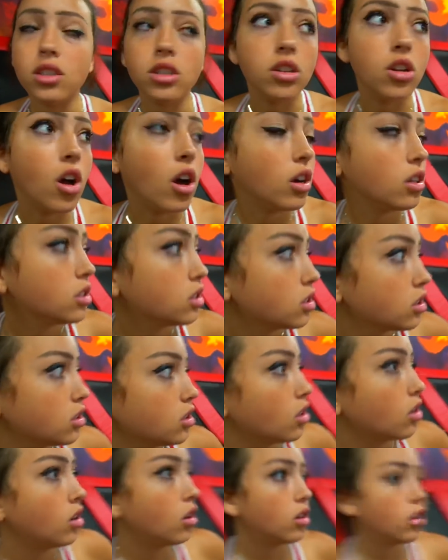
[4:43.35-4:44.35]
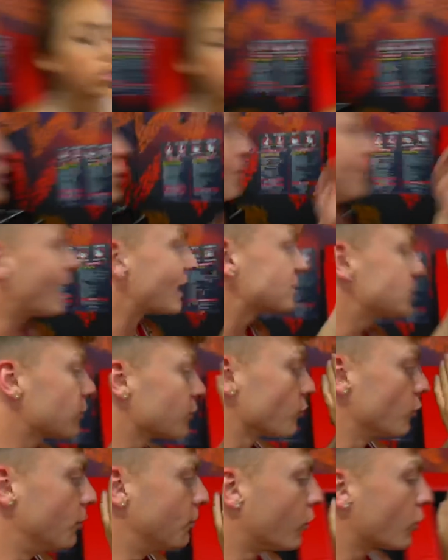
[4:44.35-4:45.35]
not... yeah, let's go back to the
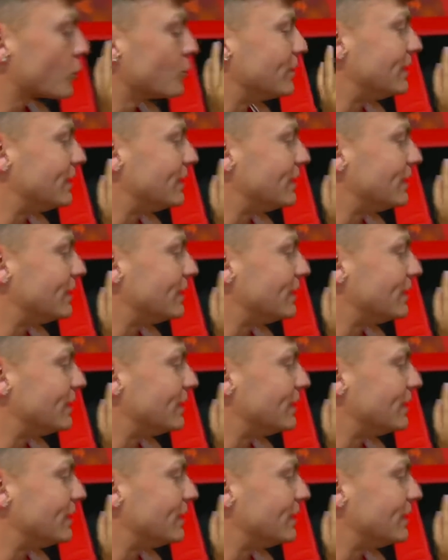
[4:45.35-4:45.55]
rule board. We